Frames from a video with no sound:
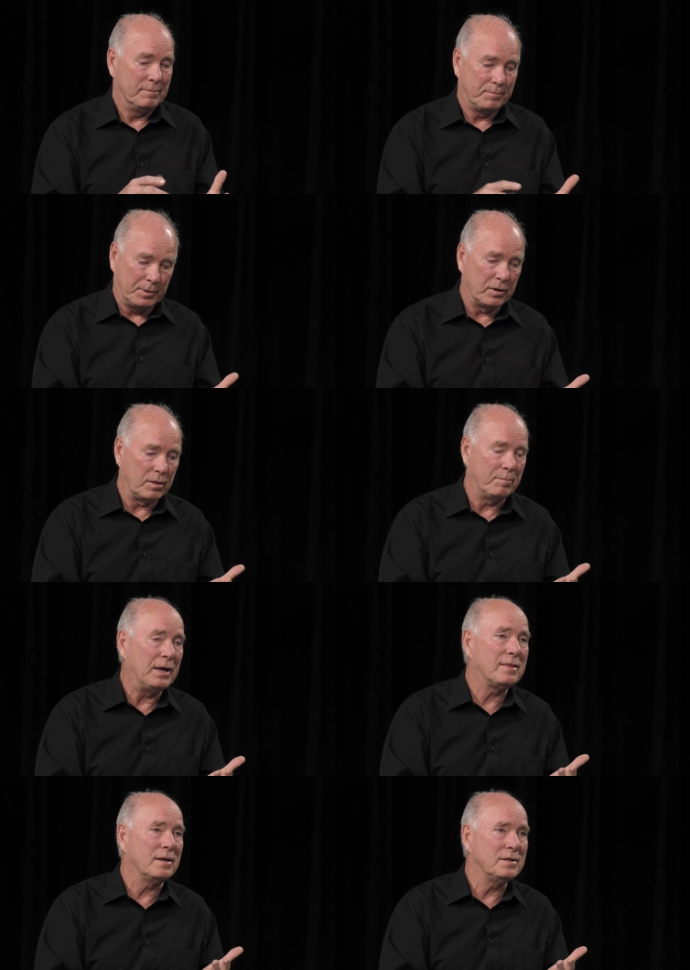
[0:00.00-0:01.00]
Part of the
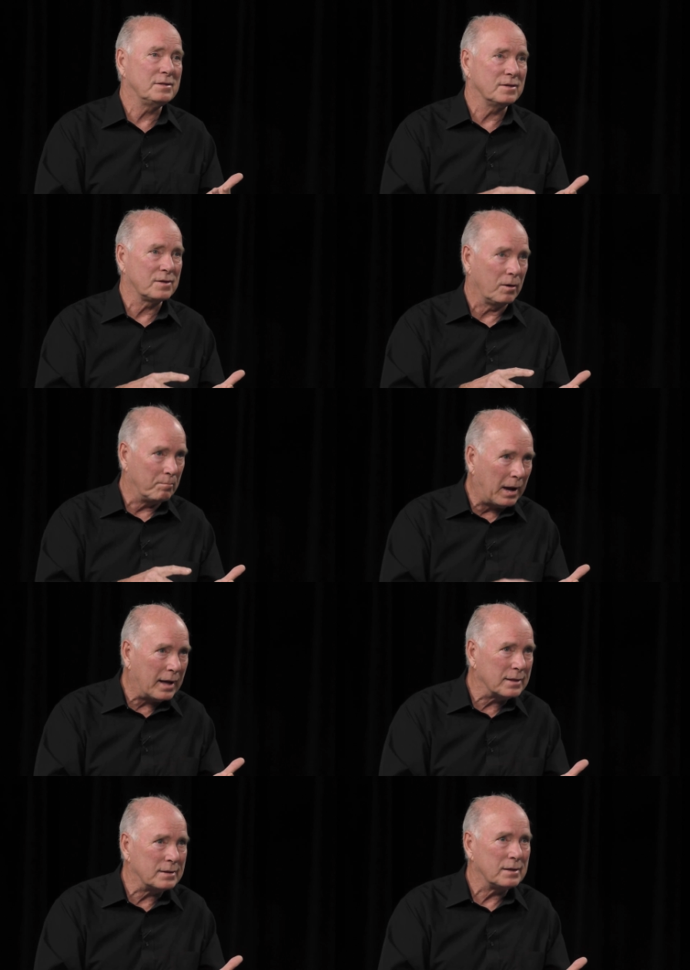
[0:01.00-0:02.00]
big things is our
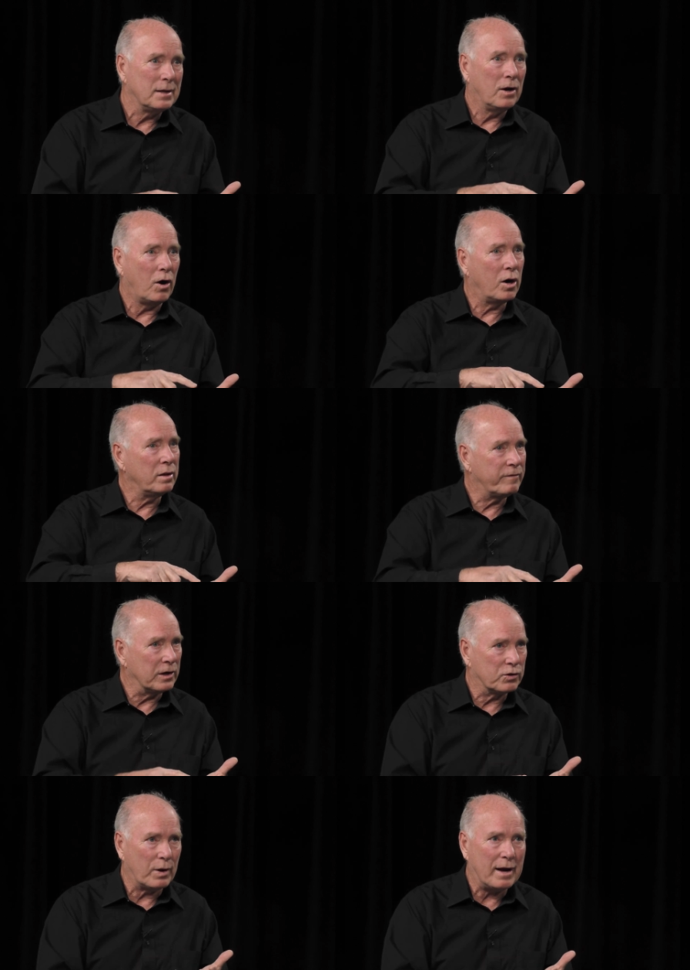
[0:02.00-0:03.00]
ballot, all of
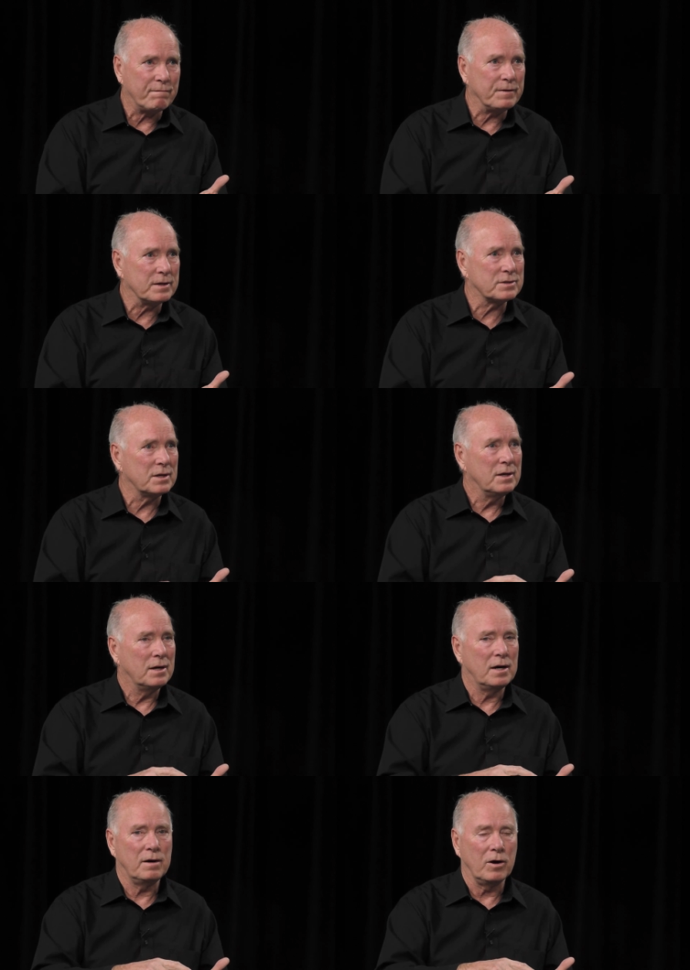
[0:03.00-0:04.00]
our graphics,
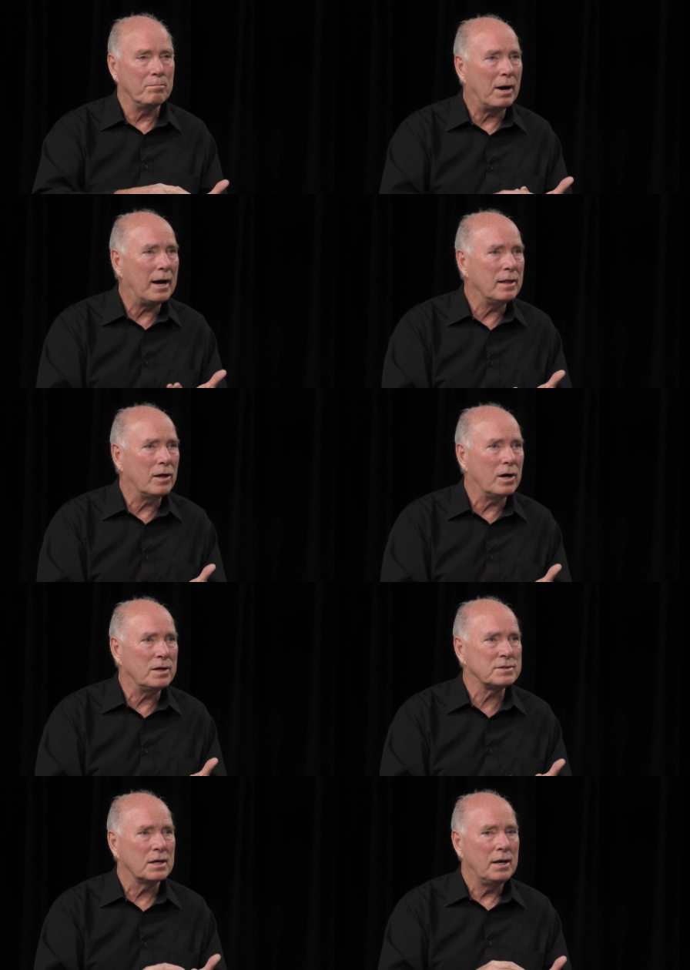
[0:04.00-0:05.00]
uh, our
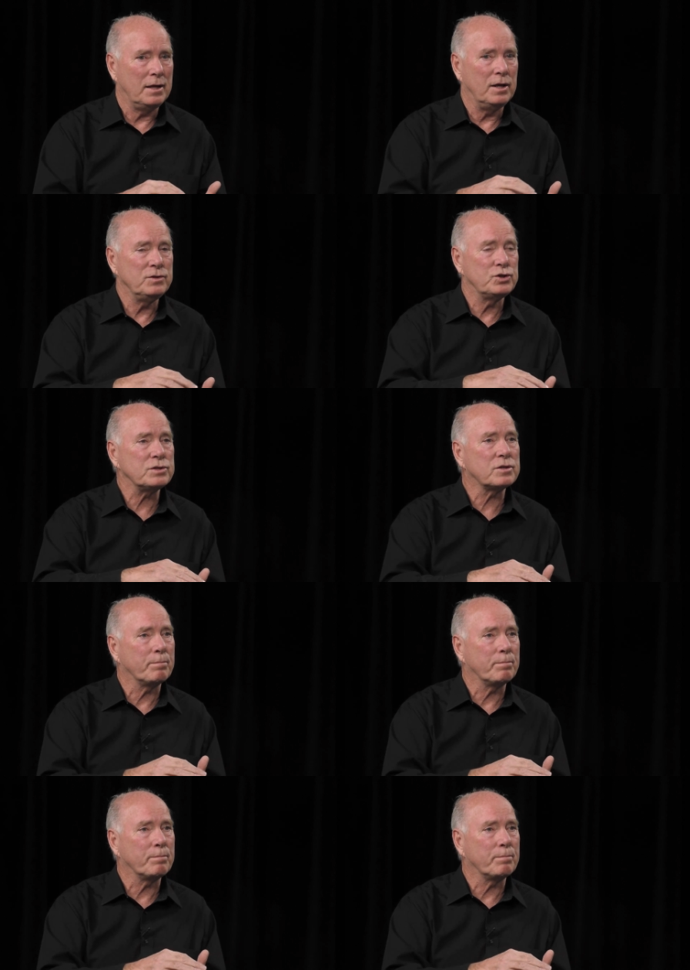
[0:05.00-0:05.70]
bylaws, and then just the